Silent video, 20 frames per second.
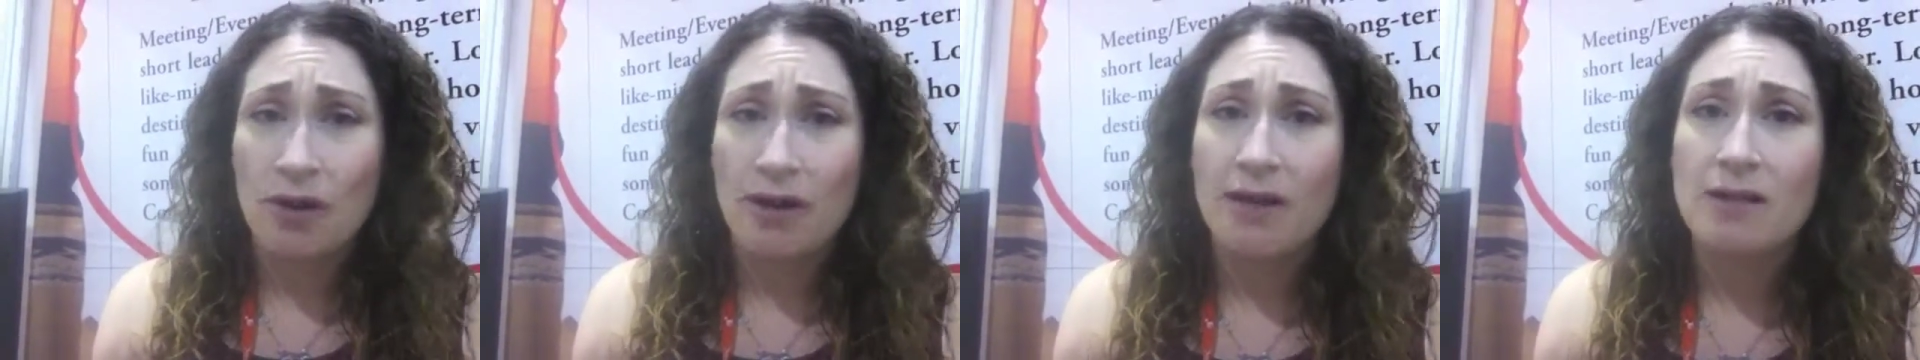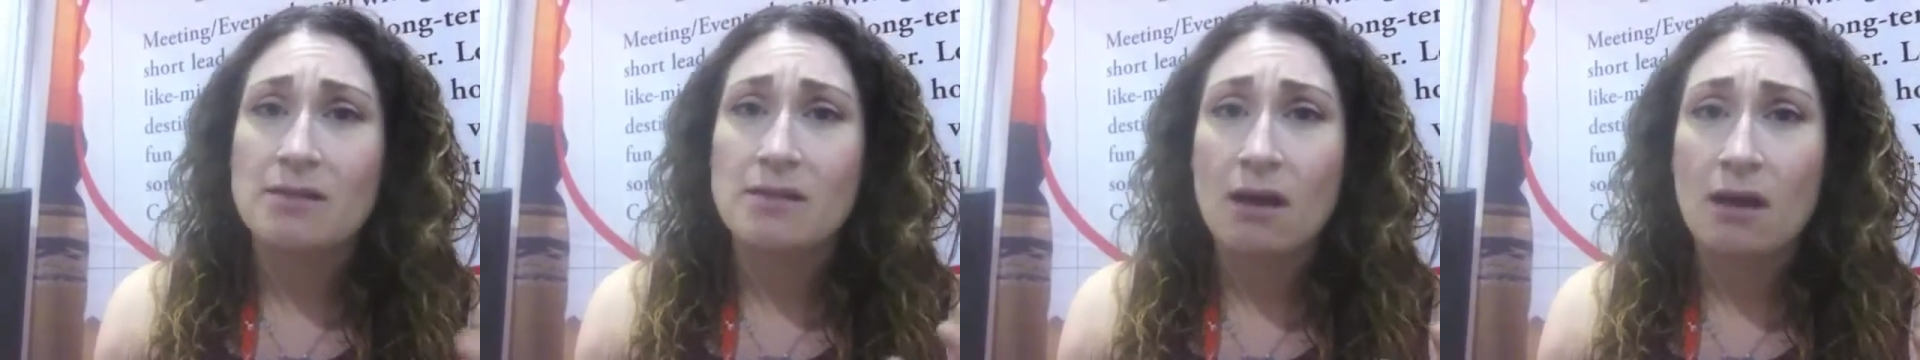
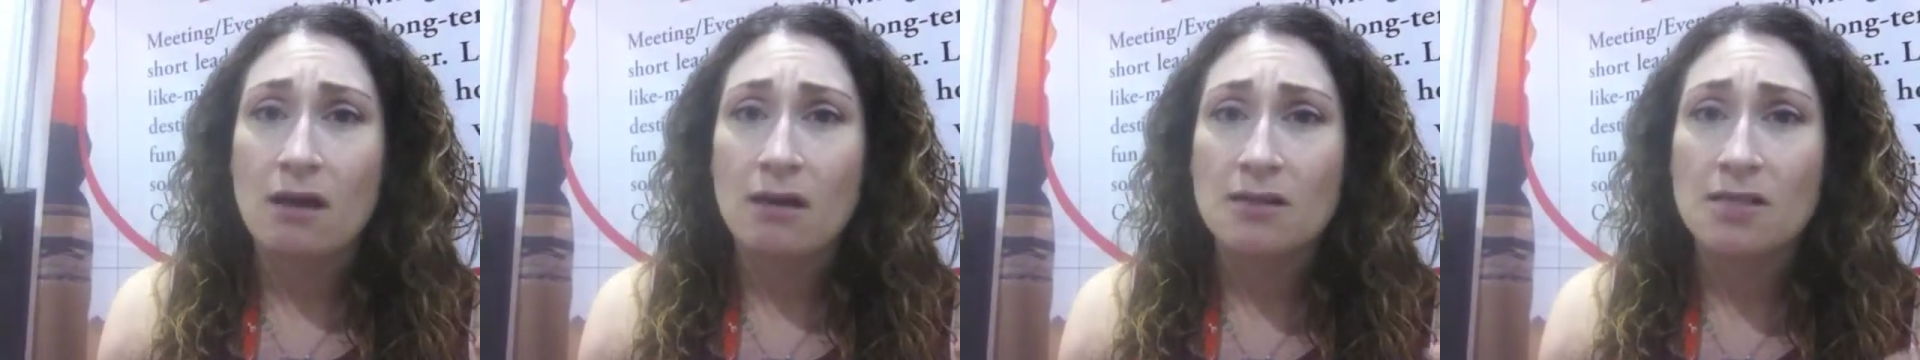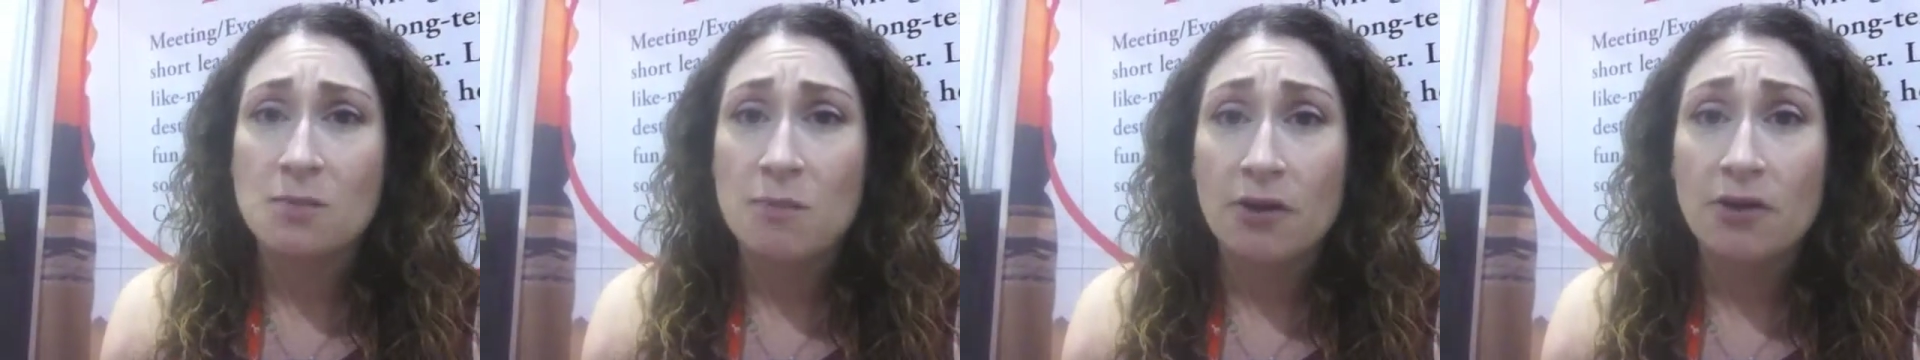It's
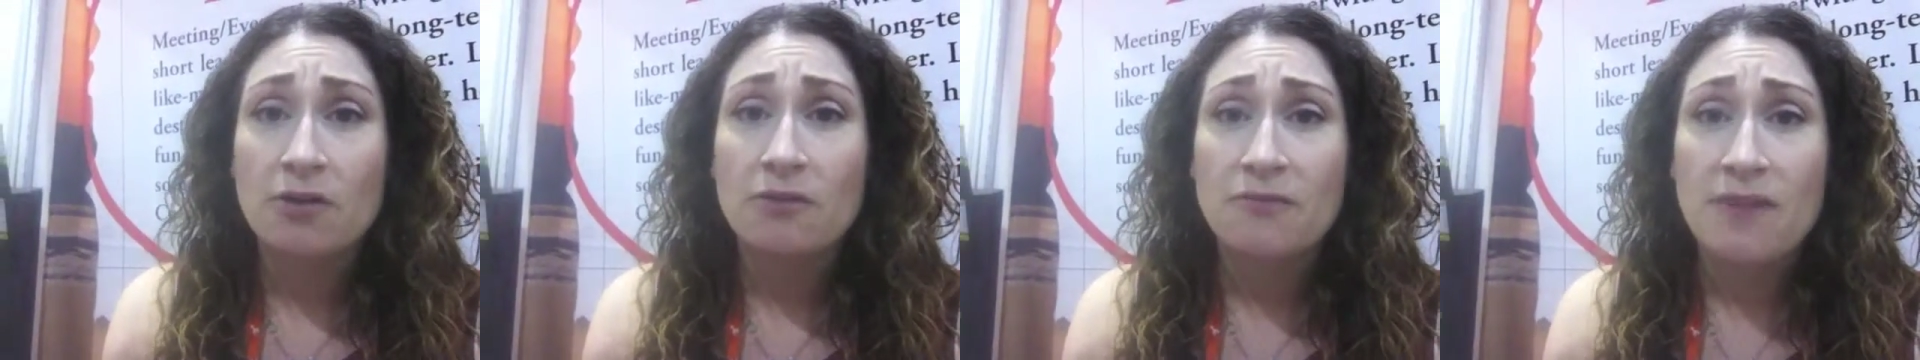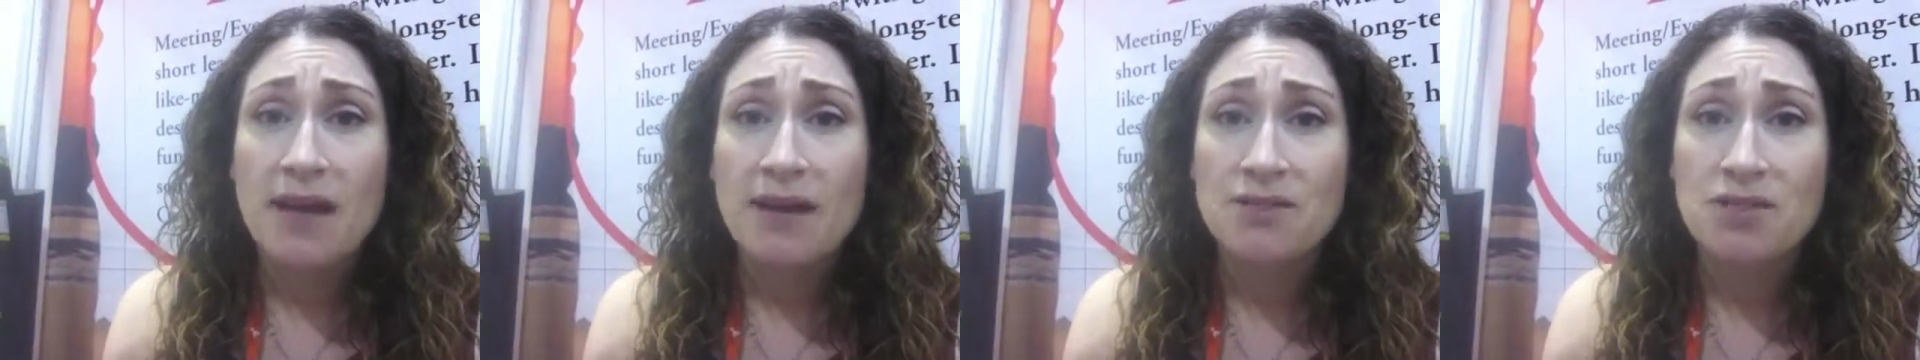called Smarter,
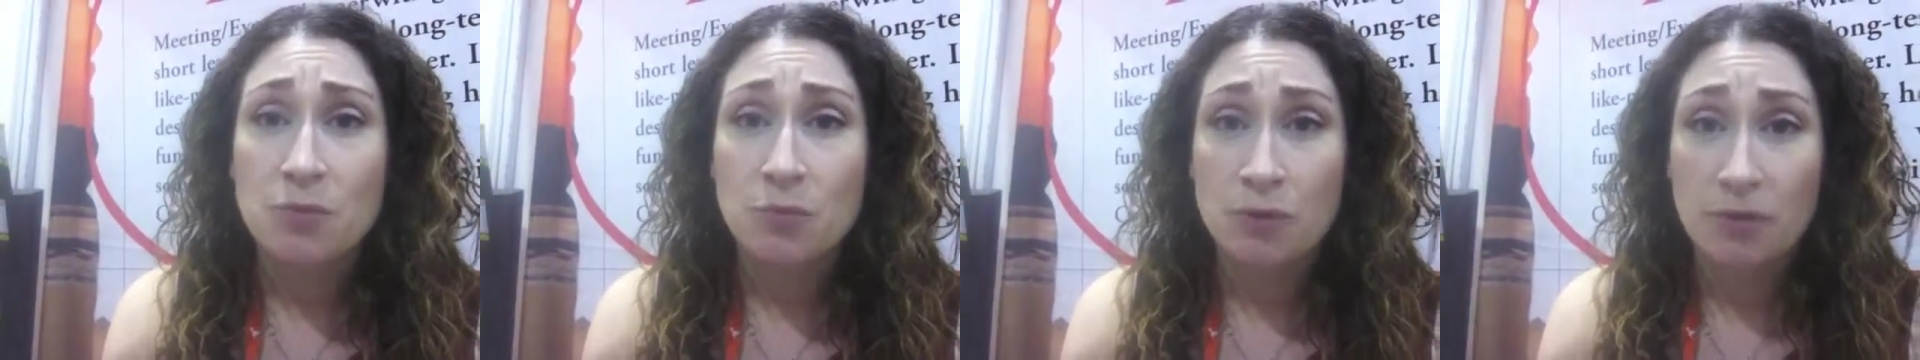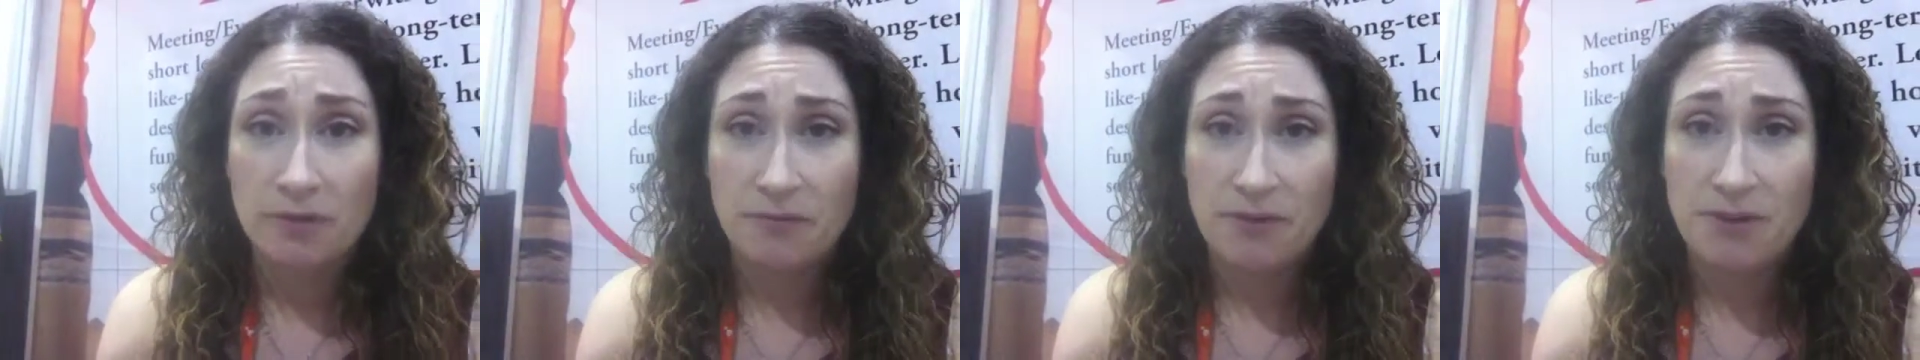Faster,
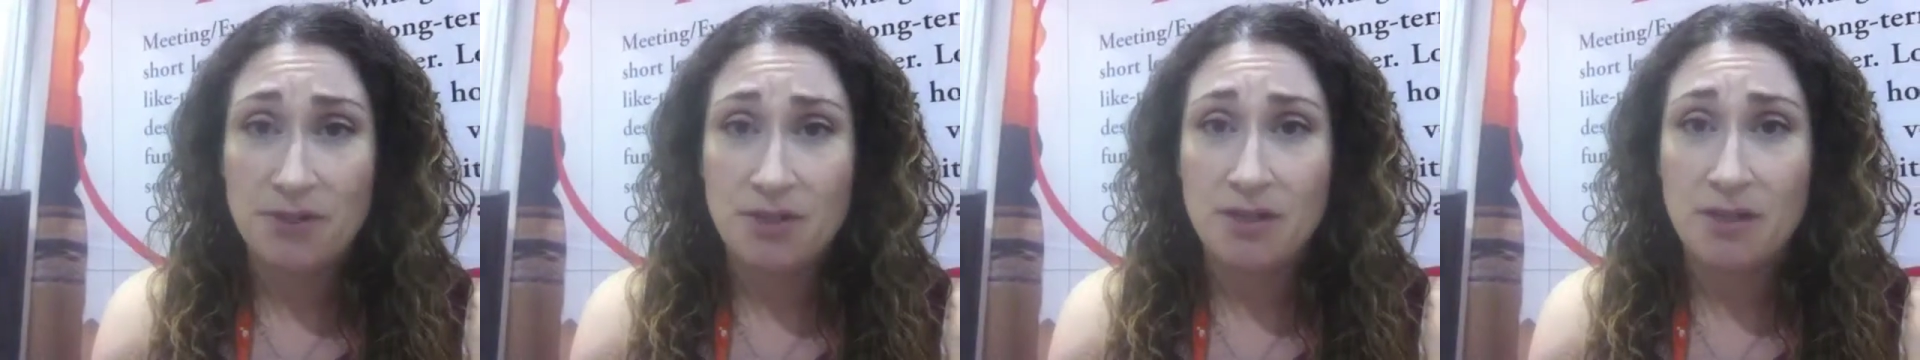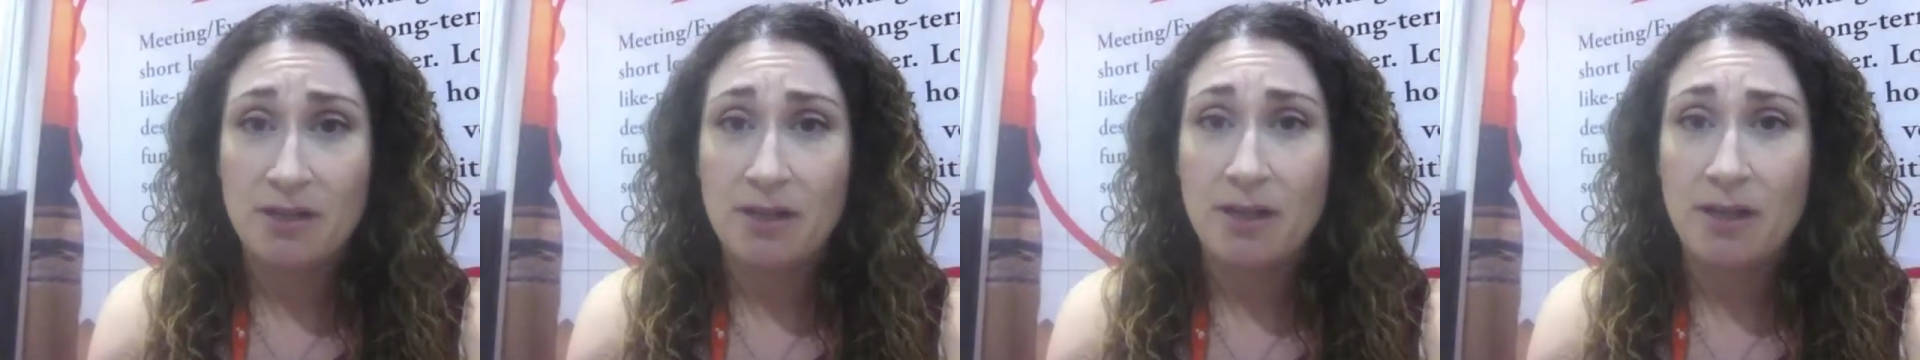More
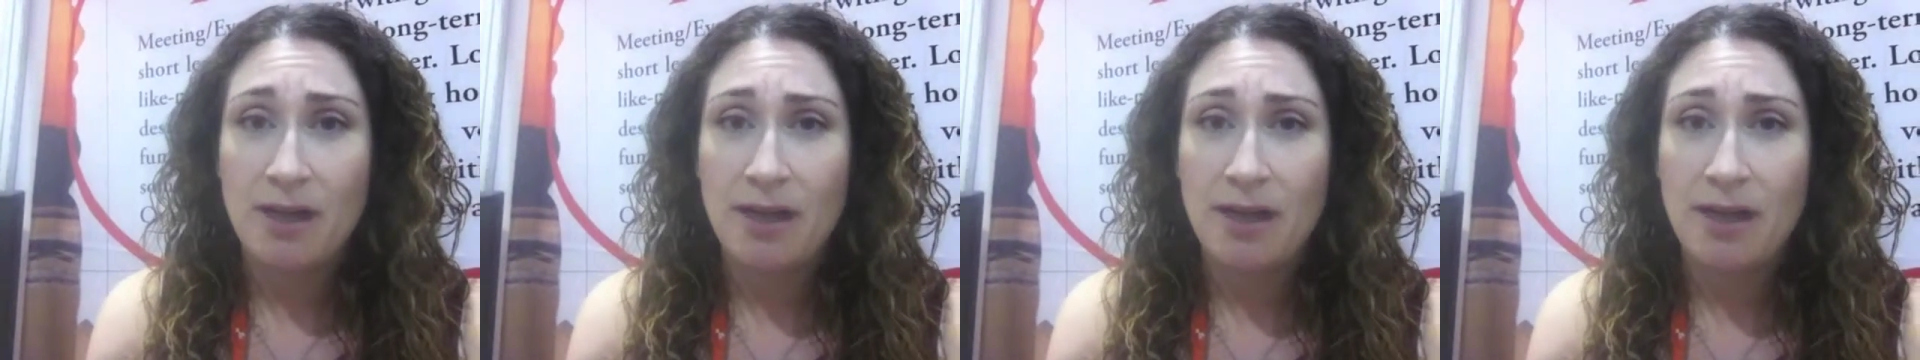Efficient.